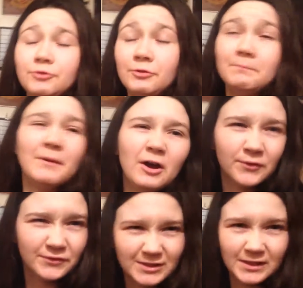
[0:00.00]
do it better
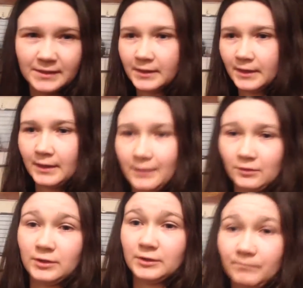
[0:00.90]
obviously,
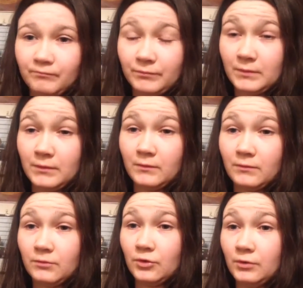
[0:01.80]
like
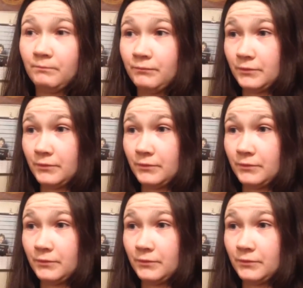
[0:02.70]
the